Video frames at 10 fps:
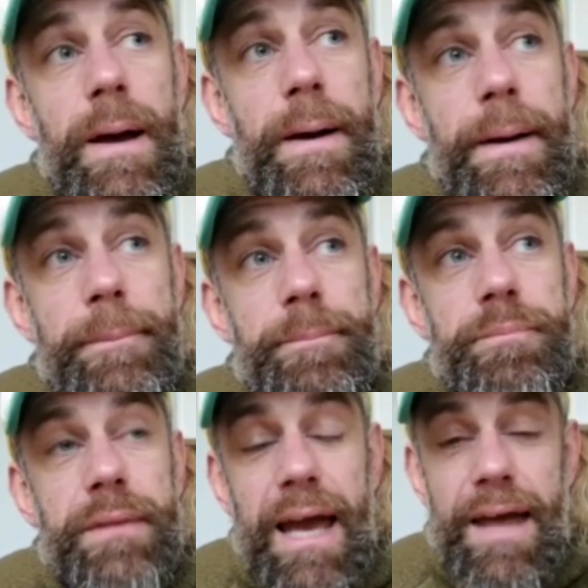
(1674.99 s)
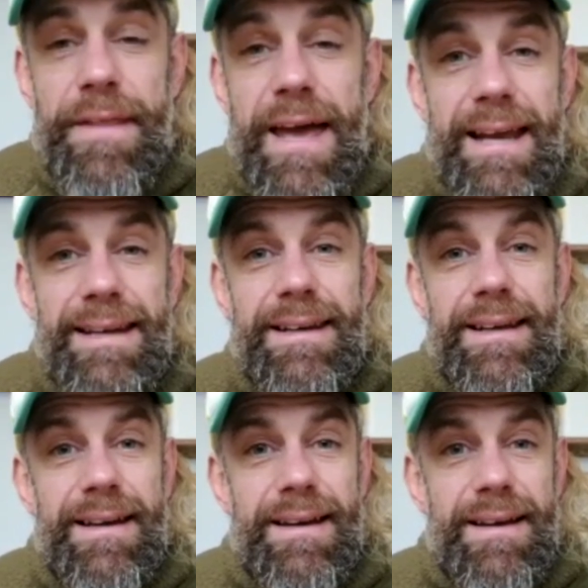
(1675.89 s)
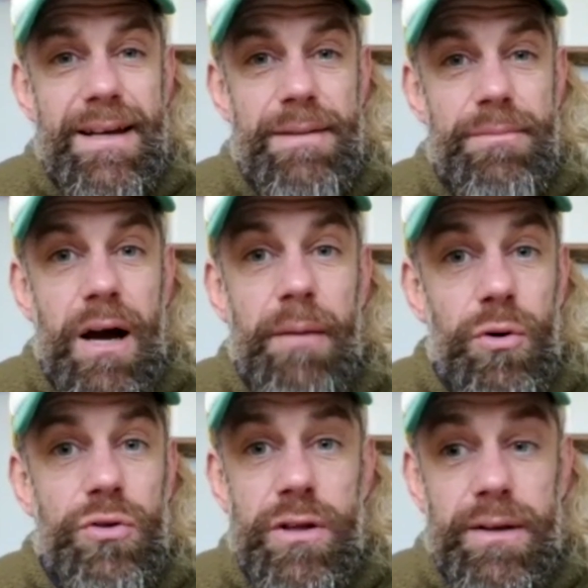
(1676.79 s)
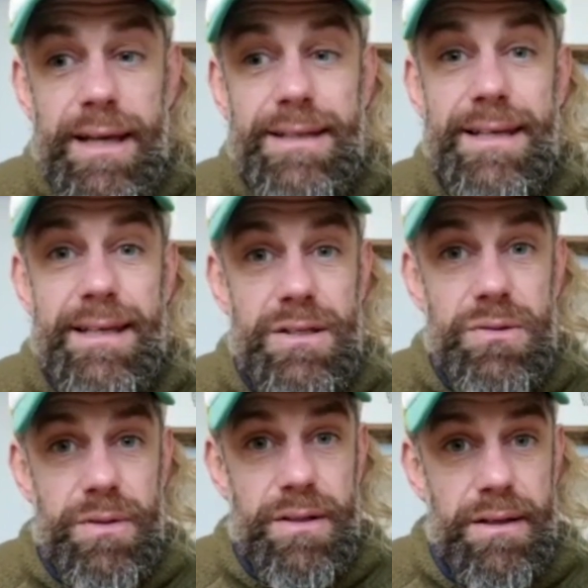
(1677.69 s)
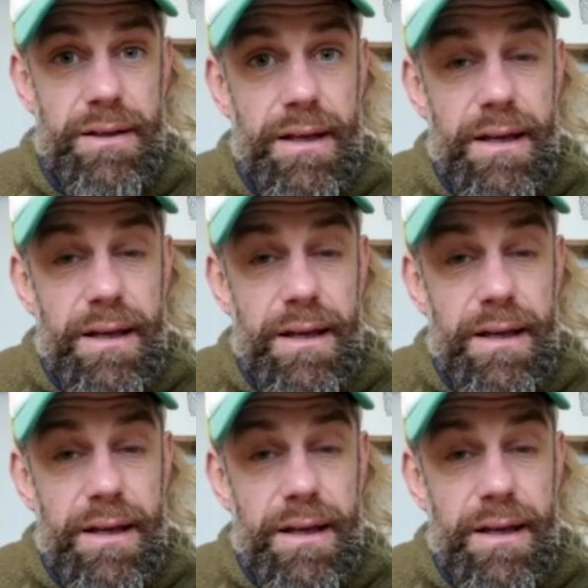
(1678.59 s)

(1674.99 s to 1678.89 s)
And then I'm also getting into